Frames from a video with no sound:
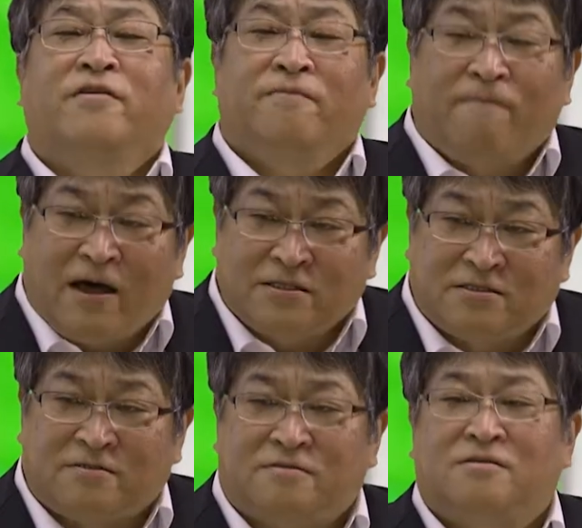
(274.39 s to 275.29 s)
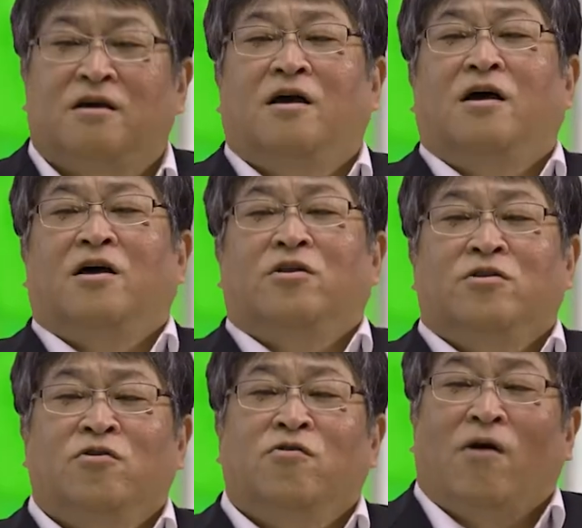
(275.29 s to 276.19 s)
to pass
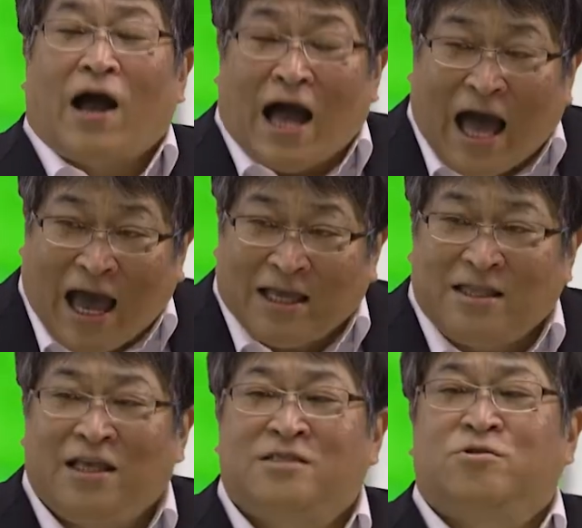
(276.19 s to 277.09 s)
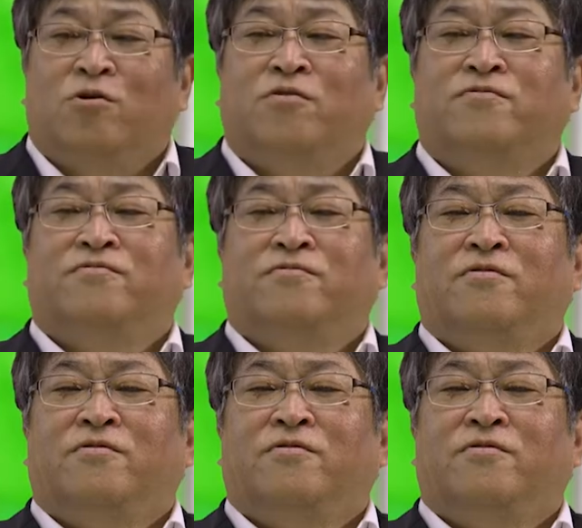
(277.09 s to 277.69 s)
new IT's role,